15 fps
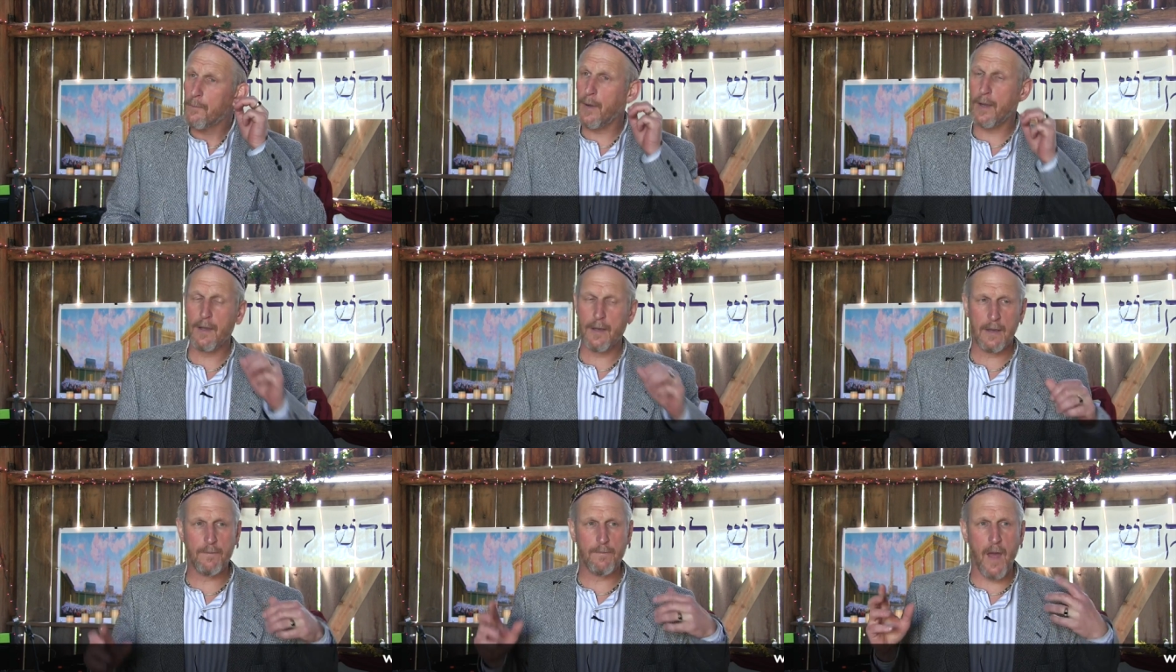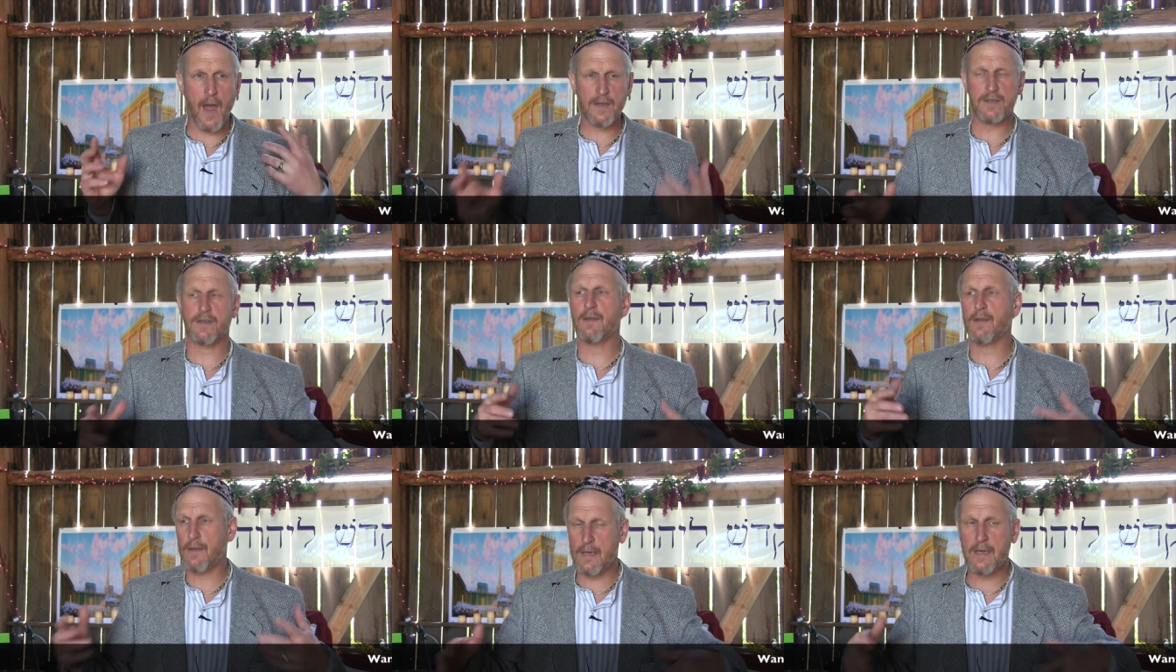But he
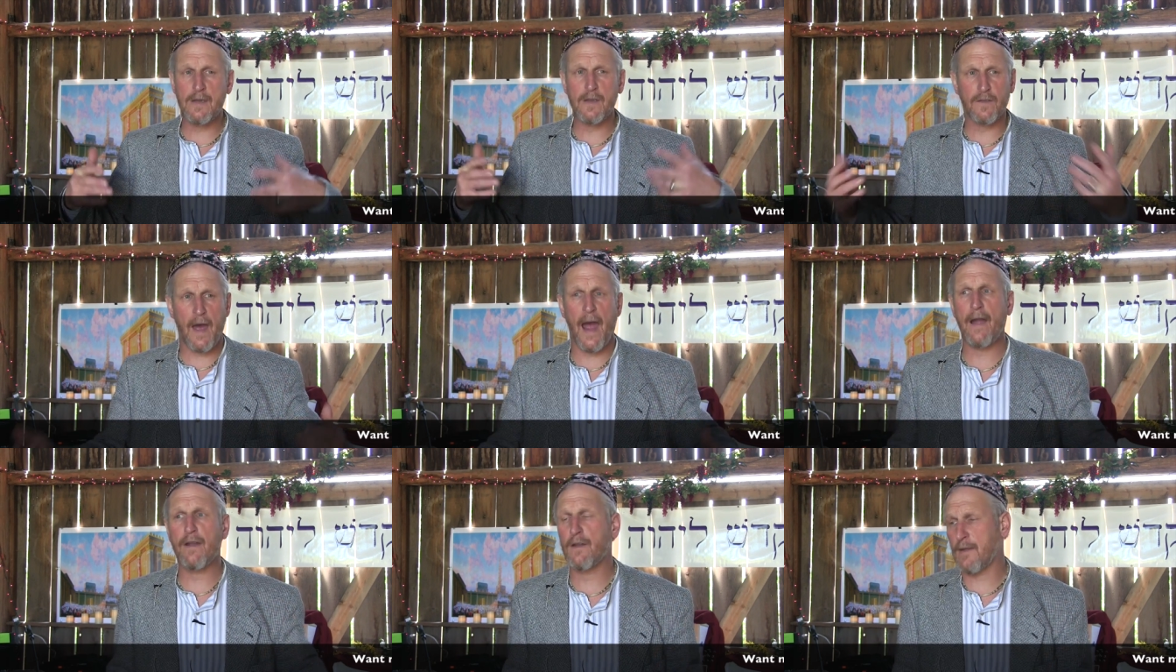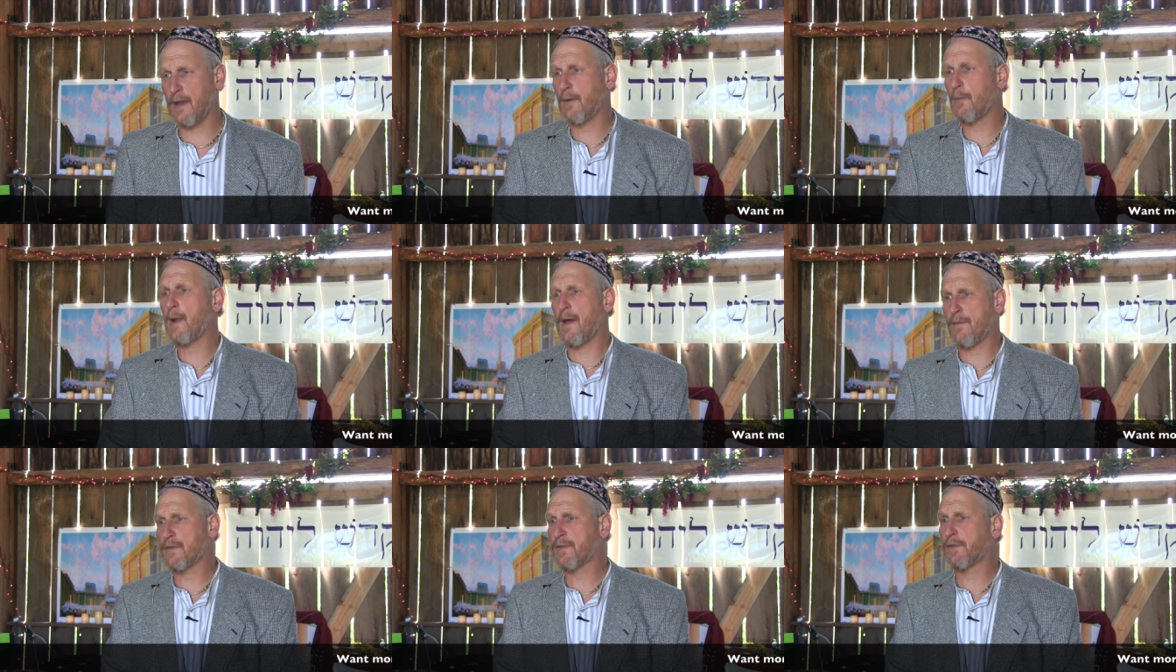mentioned that he desired that they
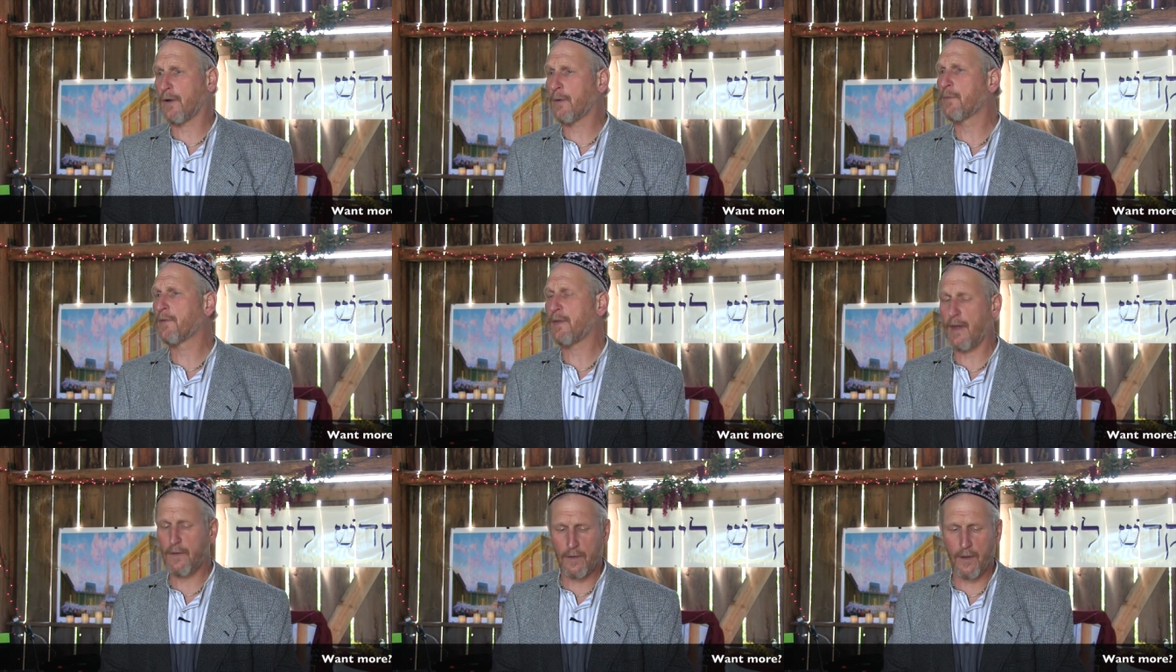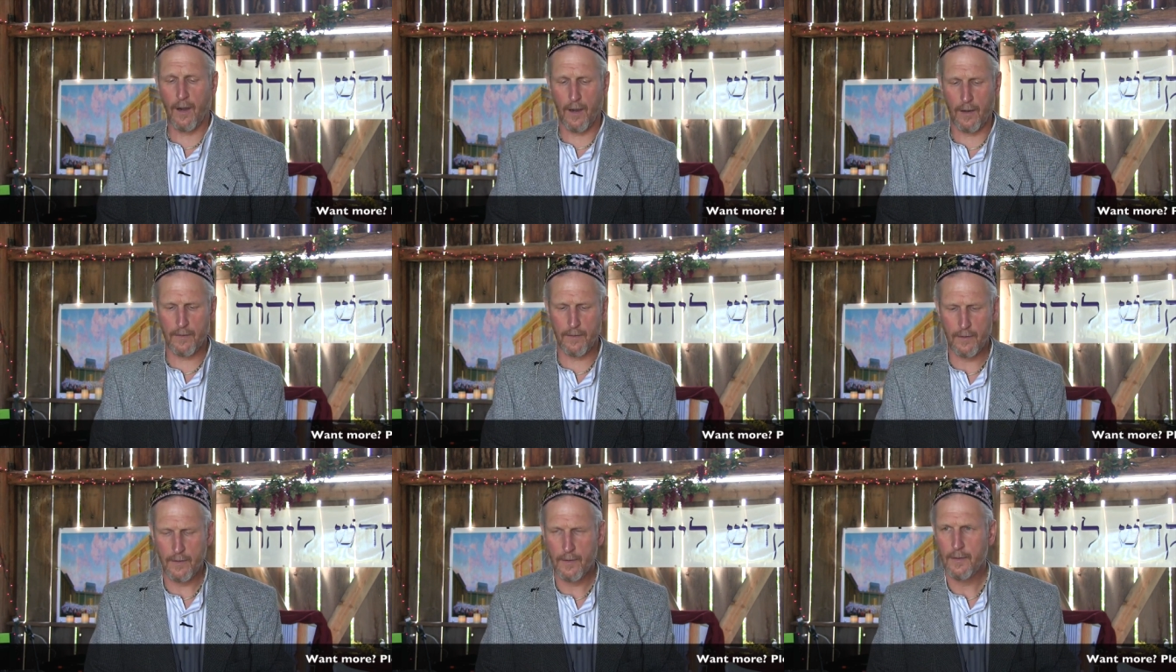would have a circumcised
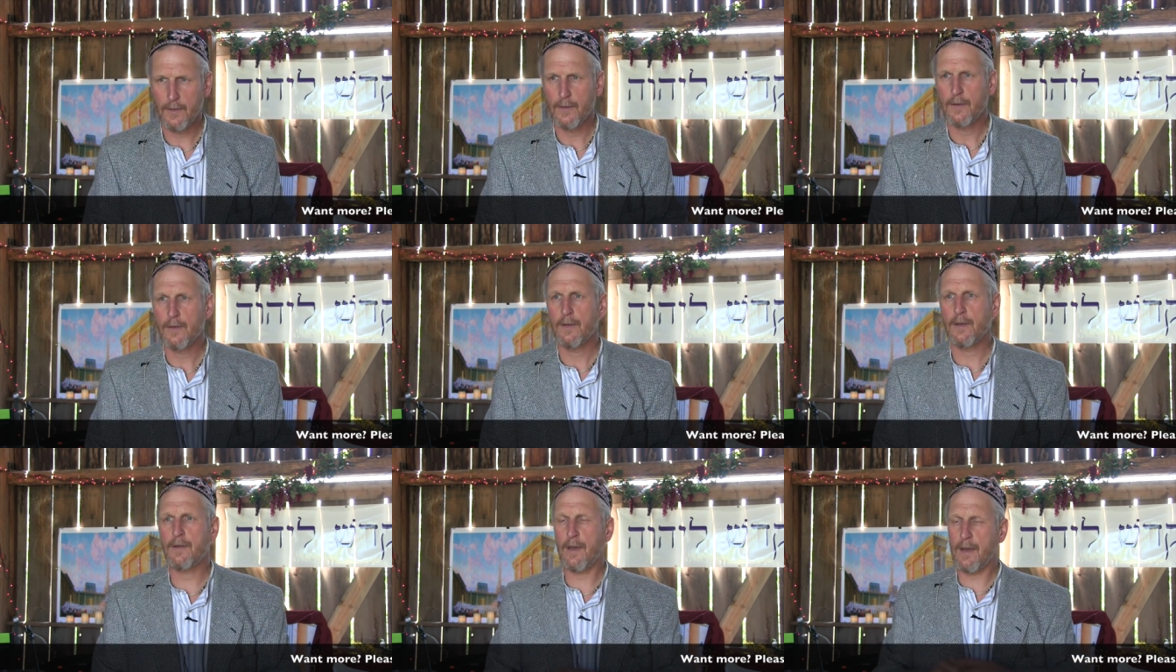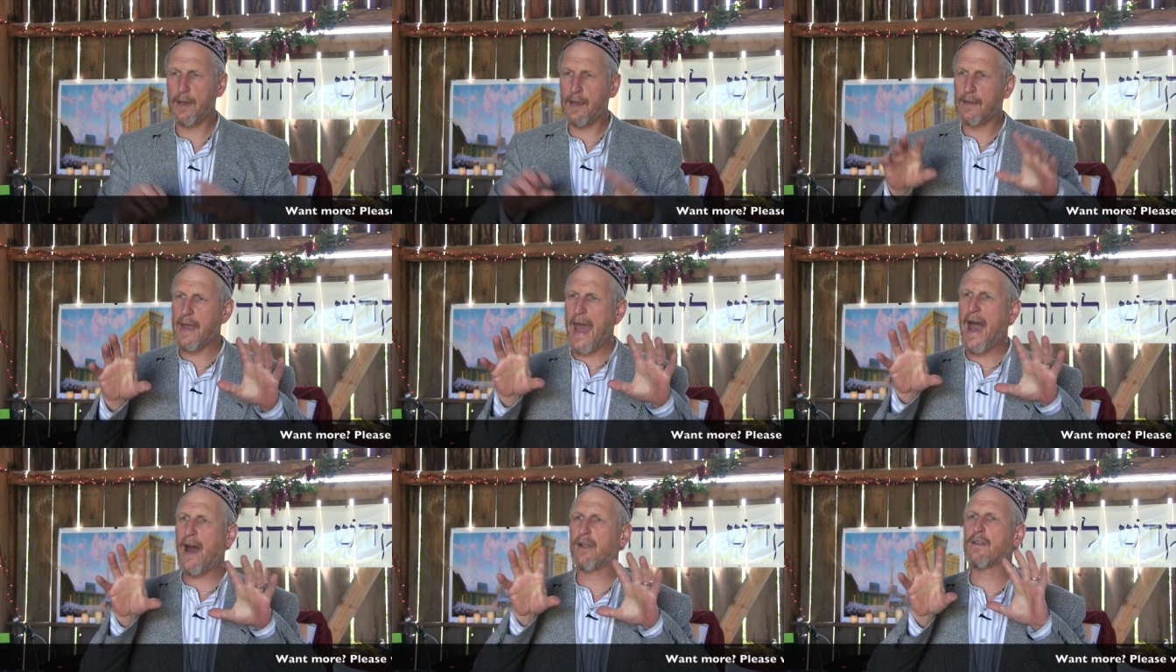heart, that they get
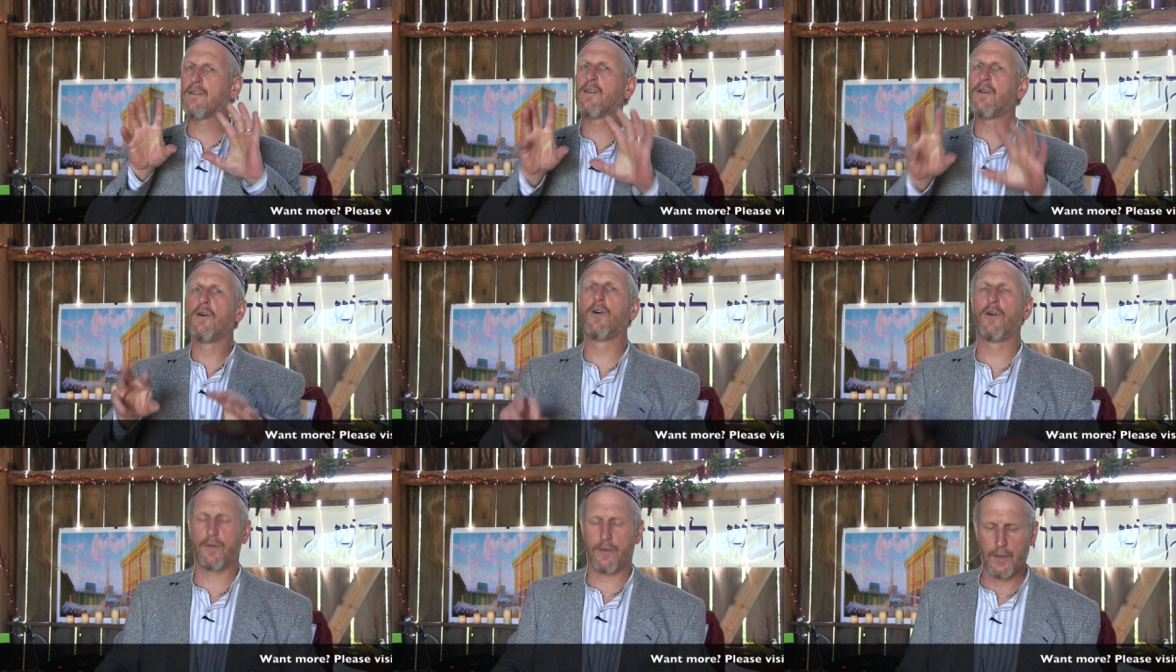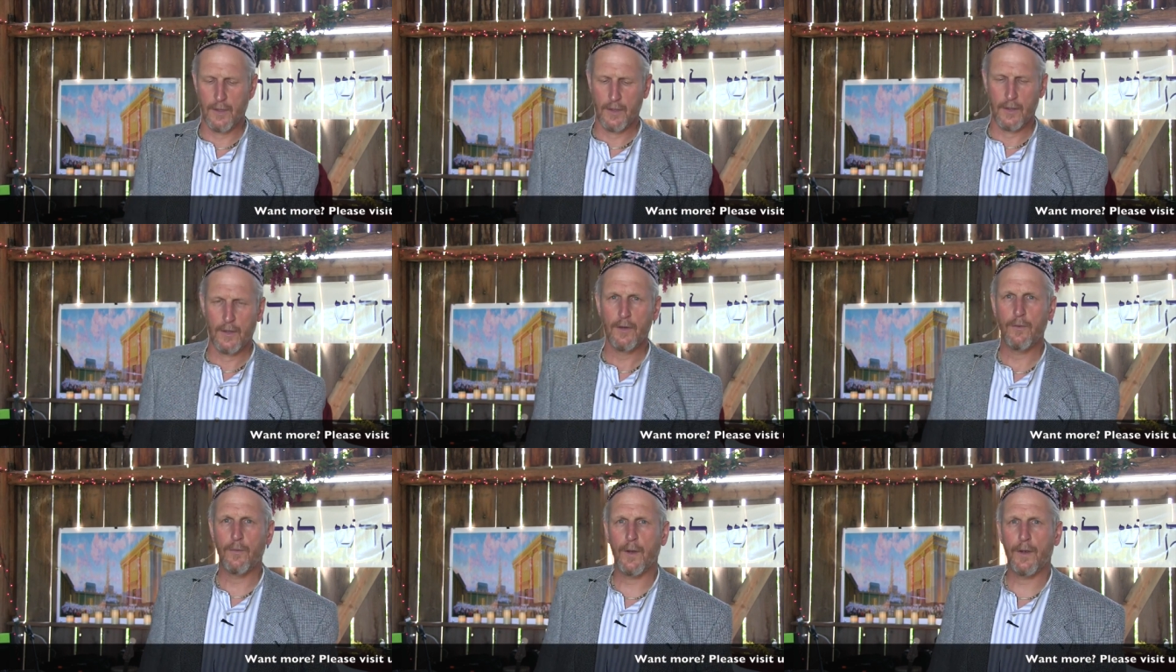out of tune
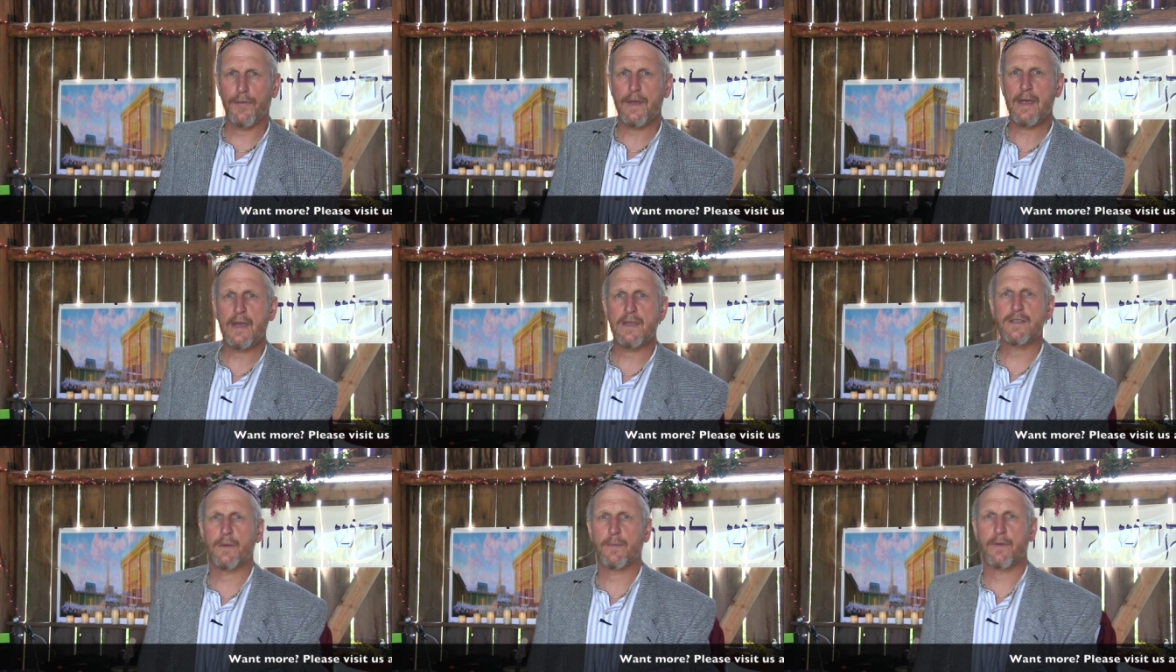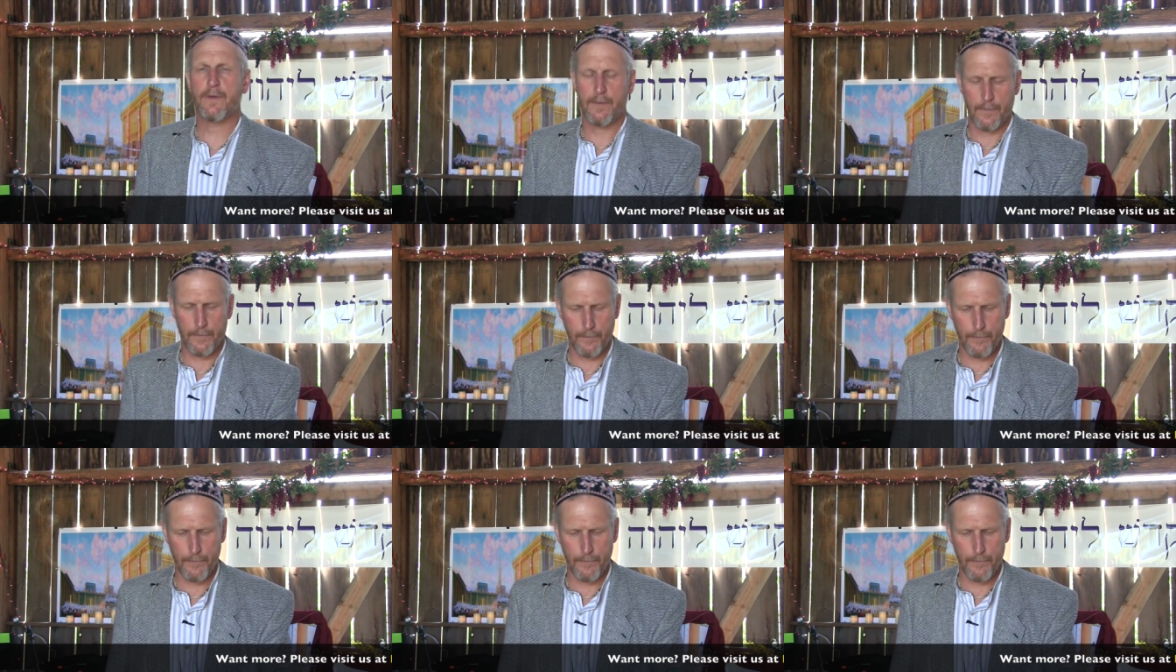with Egypt.